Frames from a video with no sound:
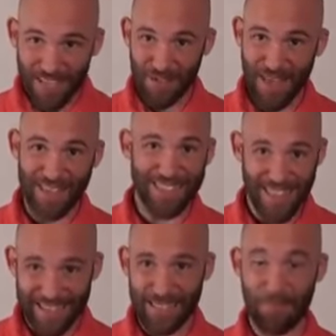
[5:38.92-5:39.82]
So that's
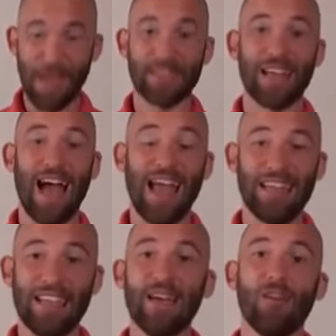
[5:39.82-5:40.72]
the basic
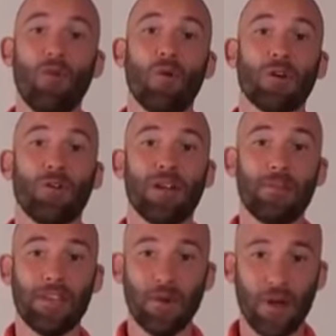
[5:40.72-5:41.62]
idea of what we're going to
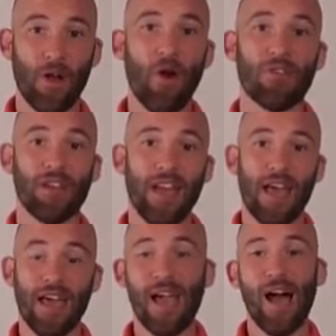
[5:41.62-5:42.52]
be going over
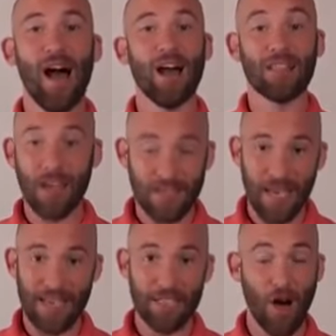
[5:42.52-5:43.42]
today. Like I
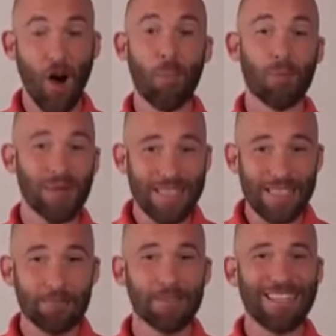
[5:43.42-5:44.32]
say, it's all pretty
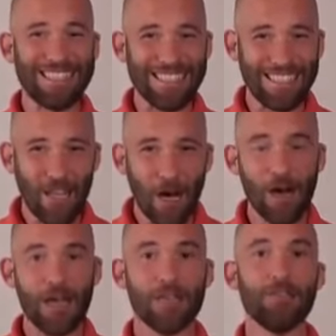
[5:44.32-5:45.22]
simple as
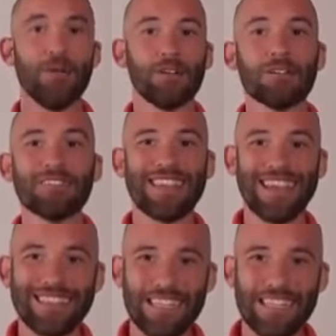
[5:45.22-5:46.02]
long as you understand